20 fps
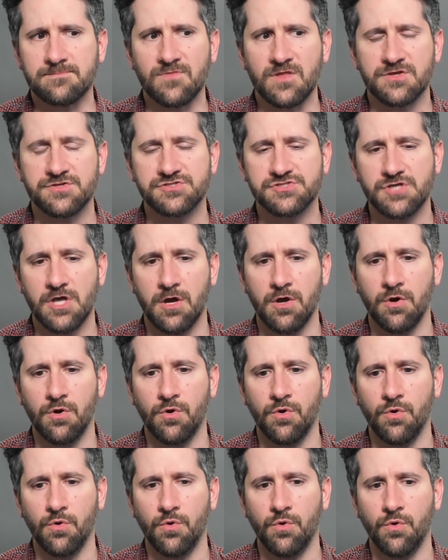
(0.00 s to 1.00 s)

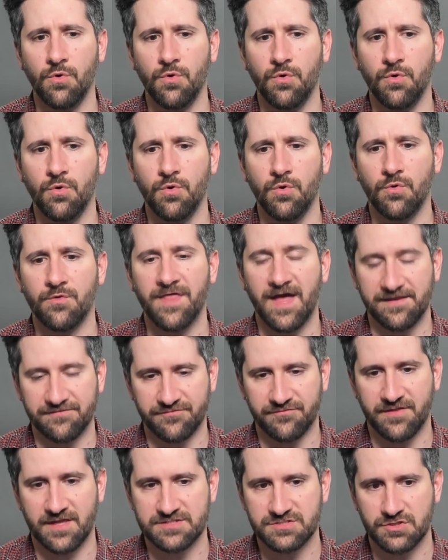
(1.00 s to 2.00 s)
so
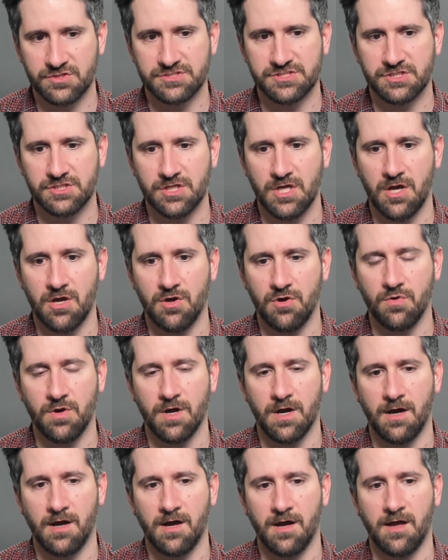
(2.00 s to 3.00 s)
that's that's good to know.
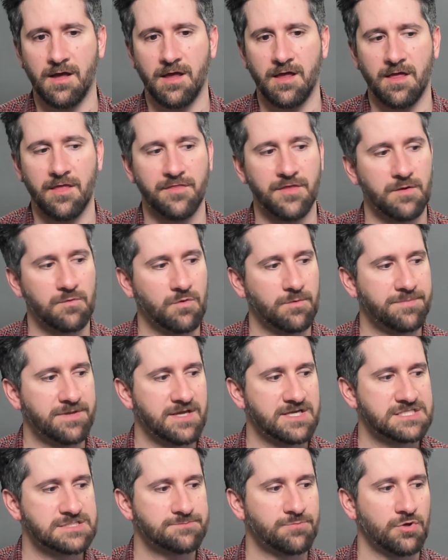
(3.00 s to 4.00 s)
Uh, there will be
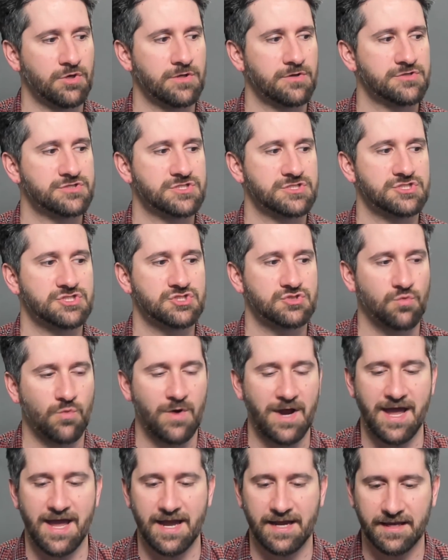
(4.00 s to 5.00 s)
a spoilers and
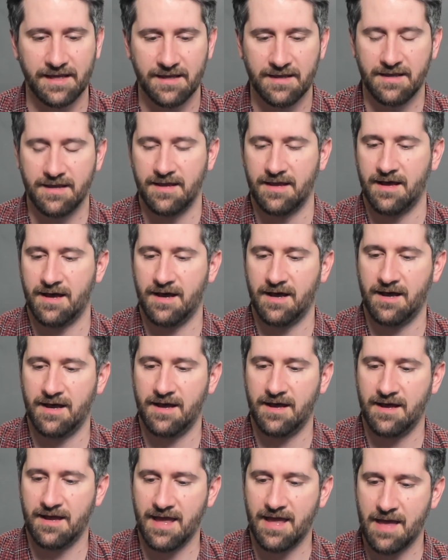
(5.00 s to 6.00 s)
swag
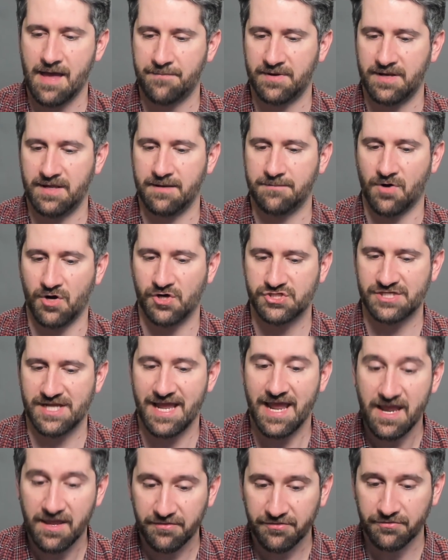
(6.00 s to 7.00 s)
uh, happening March
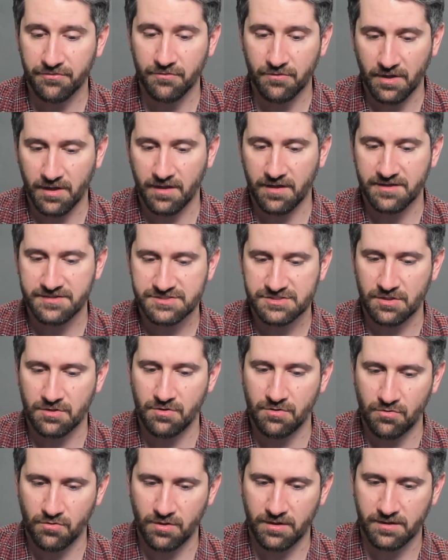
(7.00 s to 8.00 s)
8th. Uh,
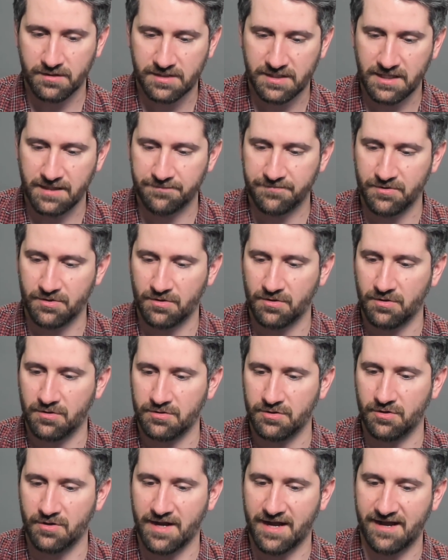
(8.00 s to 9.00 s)
so keep your,
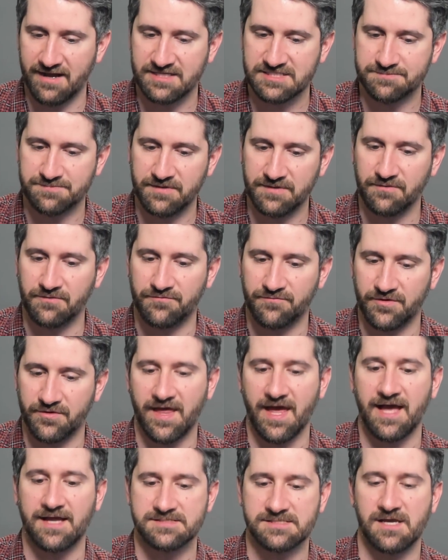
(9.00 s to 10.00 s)
your eyes peeled for
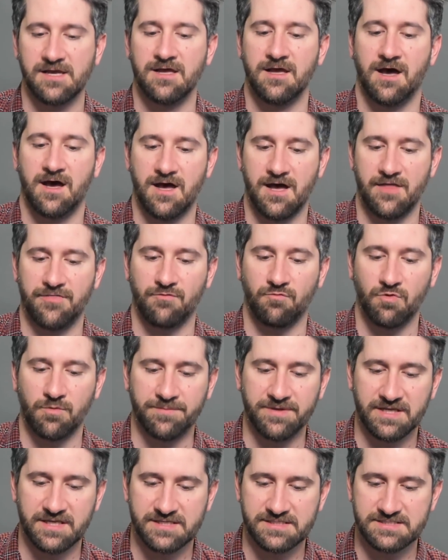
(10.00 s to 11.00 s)
that. Uh, there will
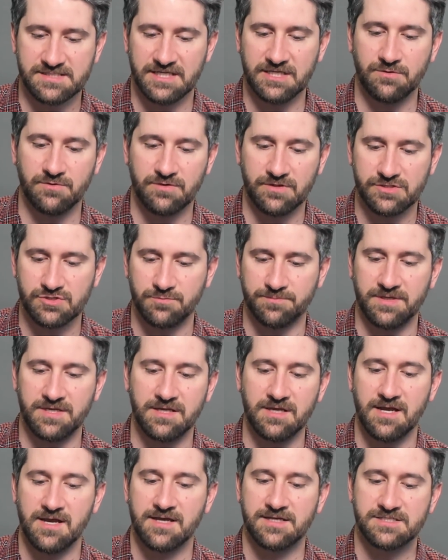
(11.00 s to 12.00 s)
be continuing to
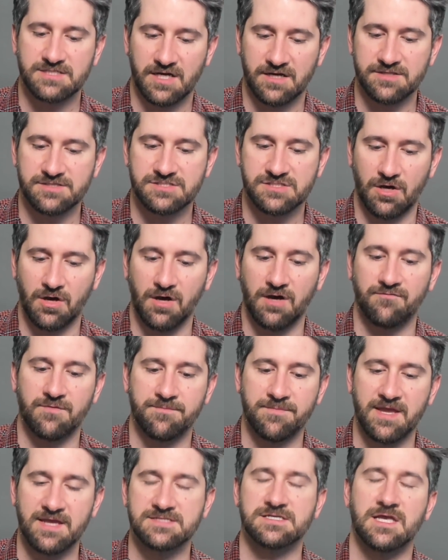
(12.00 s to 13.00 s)
be tons of
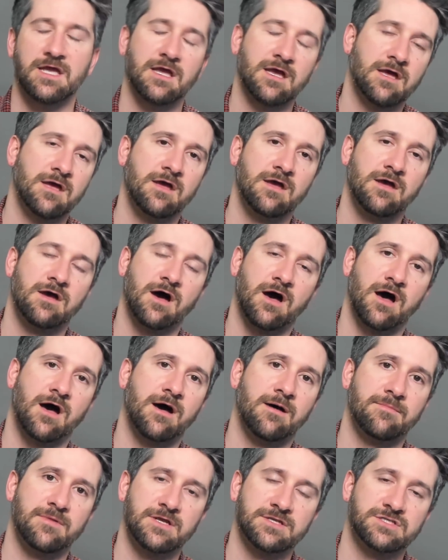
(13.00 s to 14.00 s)
amazing
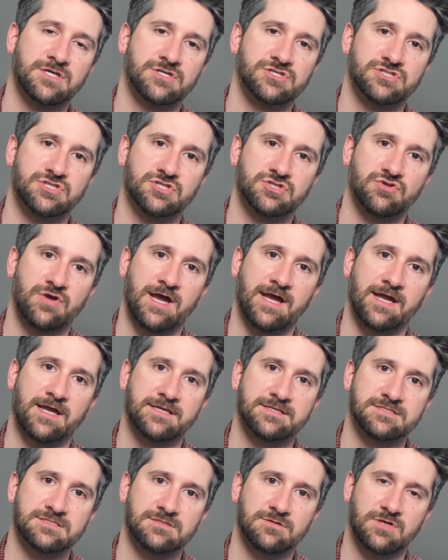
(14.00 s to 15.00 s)
um, Dungeons and
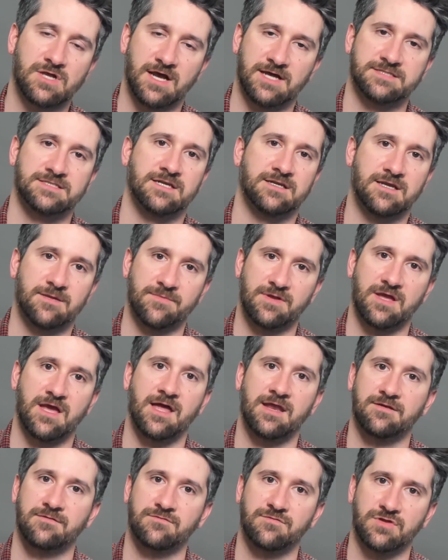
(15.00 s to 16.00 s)
Dragons content coming
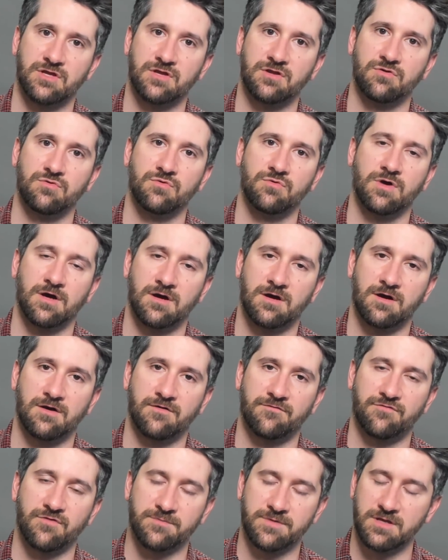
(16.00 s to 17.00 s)
at you
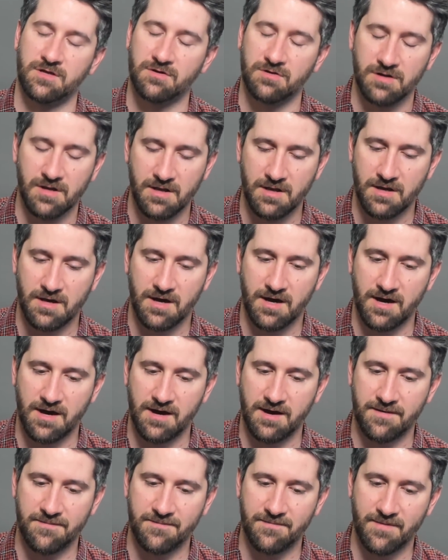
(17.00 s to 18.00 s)
uh, from here.
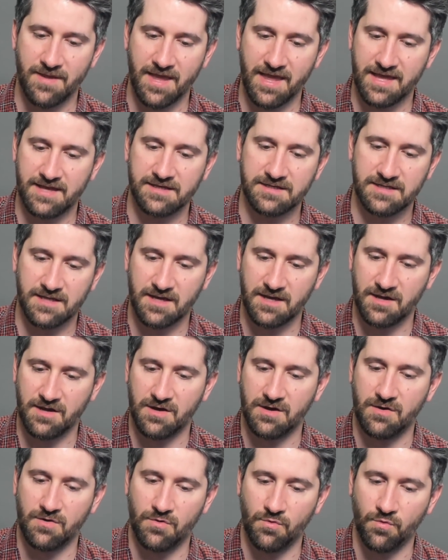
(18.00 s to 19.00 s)
Um, and
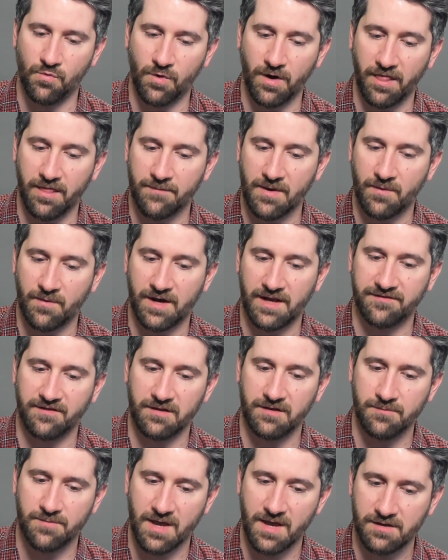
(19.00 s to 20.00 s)
uh, one of them I want to tell
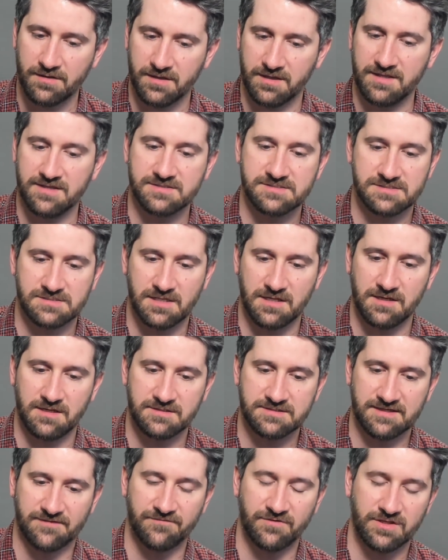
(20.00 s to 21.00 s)
you about is uh,
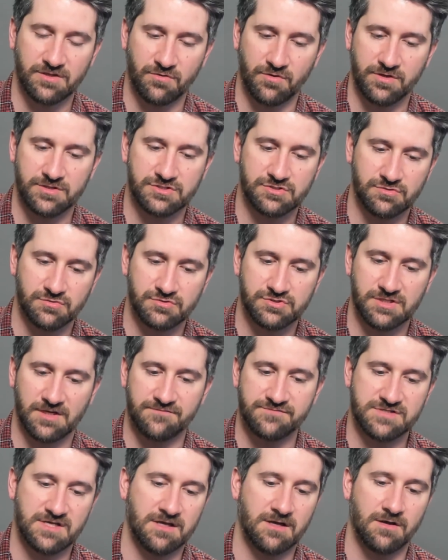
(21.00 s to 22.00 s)
definitely going to
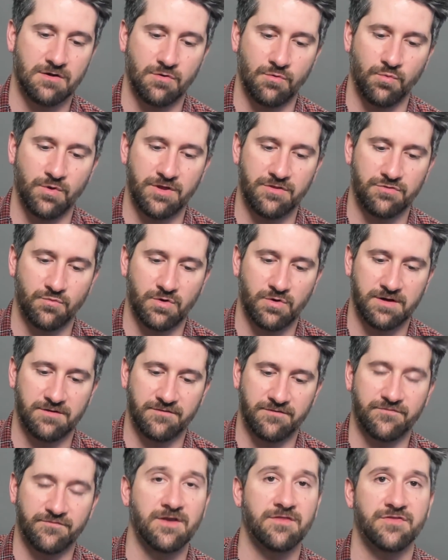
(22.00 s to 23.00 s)
dovetail with one of
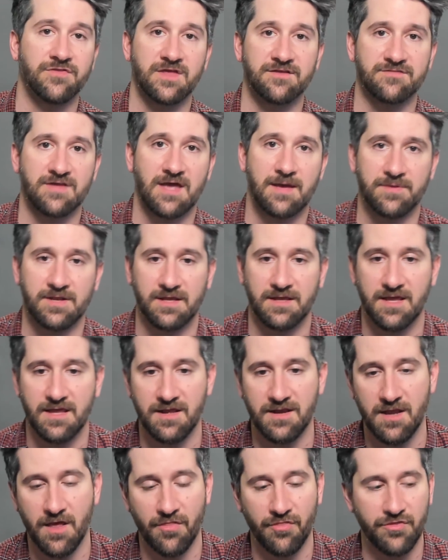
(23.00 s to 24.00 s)
the fun things happening
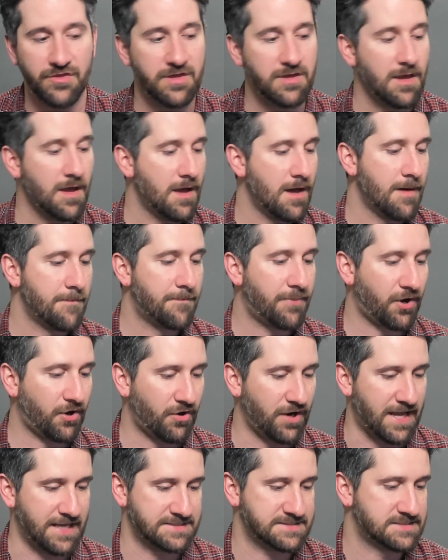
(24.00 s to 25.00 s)
in the
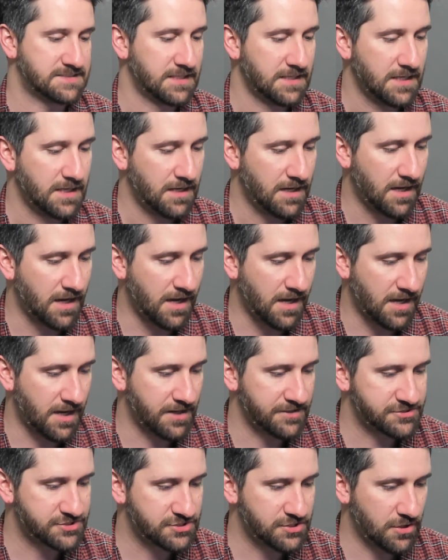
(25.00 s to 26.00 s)
press.
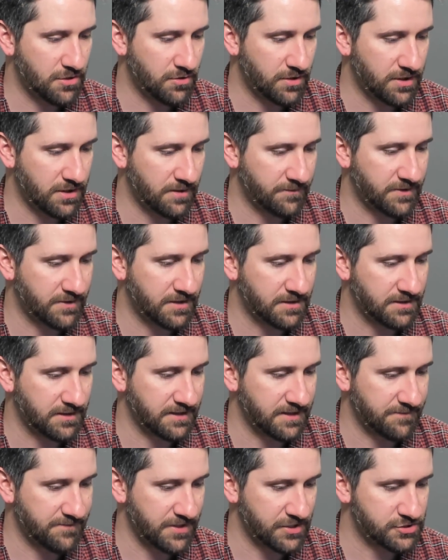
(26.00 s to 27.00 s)
Uh, so here I'm going to
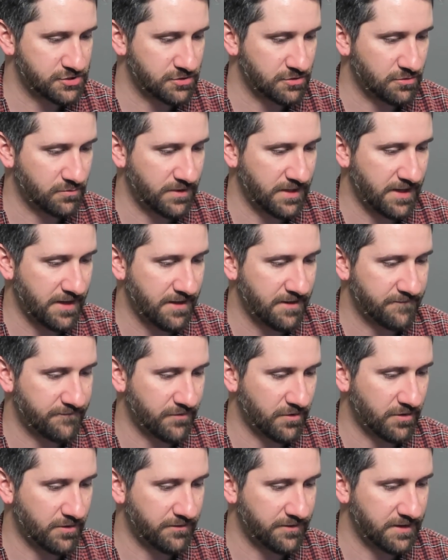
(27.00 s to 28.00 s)
click and make sure we have
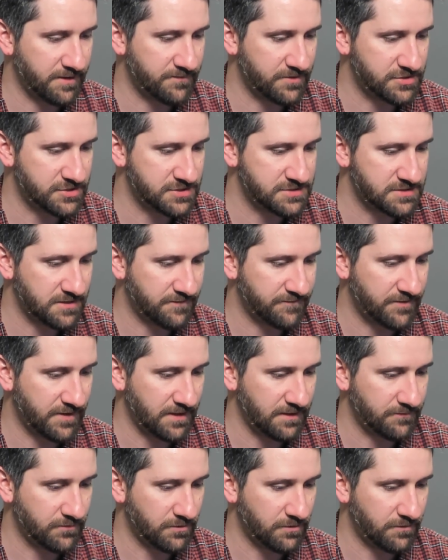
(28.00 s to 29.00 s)
all the images
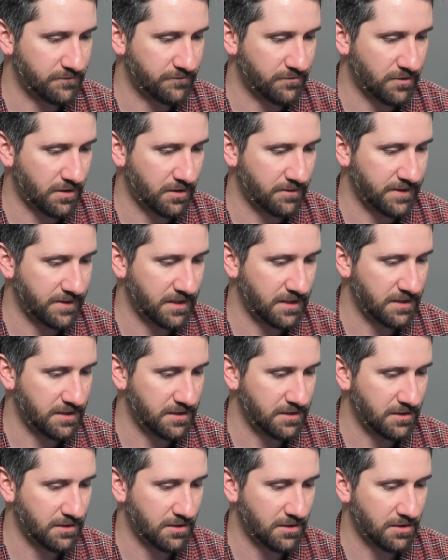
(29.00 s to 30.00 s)
available for me
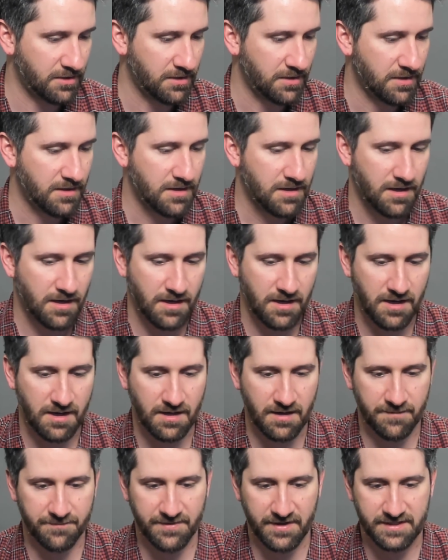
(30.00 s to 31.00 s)
here.
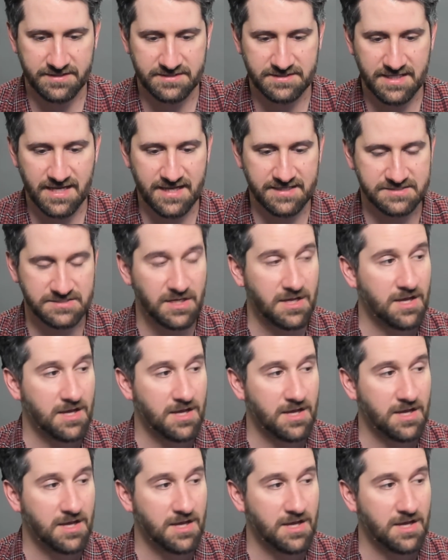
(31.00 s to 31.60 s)
Uh, but yes,